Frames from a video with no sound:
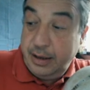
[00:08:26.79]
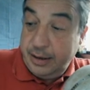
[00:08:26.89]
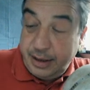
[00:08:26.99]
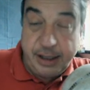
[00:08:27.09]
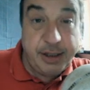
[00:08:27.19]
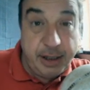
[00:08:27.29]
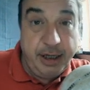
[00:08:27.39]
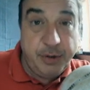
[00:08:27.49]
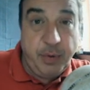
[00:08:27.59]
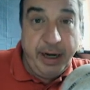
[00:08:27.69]
this
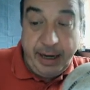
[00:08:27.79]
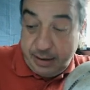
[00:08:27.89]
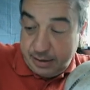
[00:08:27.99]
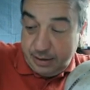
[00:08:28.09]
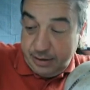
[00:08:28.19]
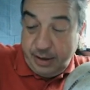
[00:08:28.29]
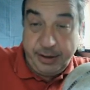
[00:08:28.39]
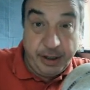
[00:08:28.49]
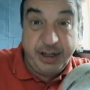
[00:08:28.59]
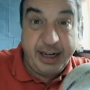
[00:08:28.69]
is where the
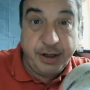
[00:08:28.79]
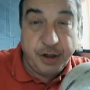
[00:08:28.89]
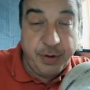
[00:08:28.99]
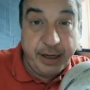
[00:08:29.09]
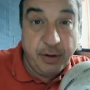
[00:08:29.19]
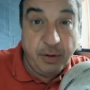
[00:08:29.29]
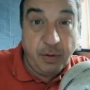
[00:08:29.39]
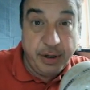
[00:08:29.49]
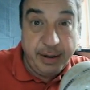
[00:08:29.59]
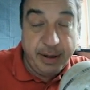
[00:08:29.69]
dignitary or
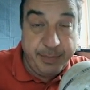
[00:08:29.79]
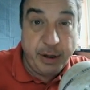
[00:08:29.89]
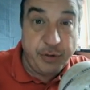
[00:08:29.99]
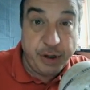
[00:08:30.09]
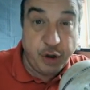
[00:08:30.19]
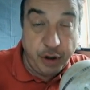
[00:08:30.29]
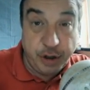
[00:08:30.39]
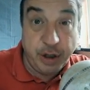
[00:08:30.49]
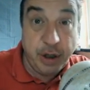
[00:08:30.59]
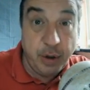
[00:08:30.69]
the builder of the church
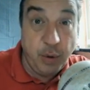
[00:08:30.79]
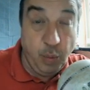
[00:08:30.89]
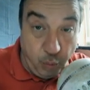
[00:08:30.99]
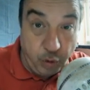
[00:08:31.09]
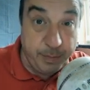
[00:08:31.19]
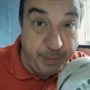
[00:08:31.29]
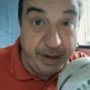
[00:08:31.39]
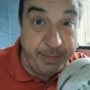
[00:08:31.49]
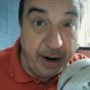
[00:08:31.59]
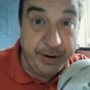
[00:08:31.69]
would be
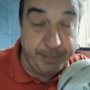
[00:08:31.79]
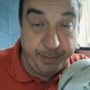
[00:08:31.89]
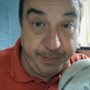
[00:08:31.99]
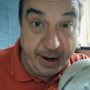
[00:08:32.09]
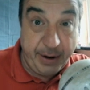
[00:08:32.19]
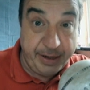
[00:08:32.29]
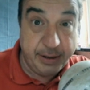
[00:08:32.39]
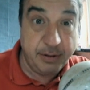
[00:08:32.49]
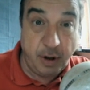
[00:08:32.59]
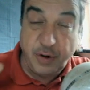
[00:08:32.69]
buried
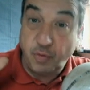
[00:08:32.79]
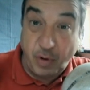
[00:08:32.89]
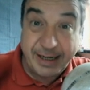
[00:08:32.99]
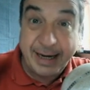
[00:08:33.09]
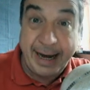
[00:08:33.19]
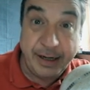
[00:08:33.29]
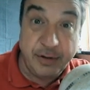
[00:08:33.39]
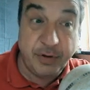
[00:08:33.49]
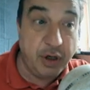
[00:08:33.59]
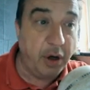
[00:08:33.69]
on the right hand
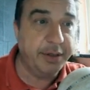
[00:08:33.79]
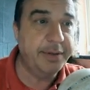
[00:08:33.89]
of God.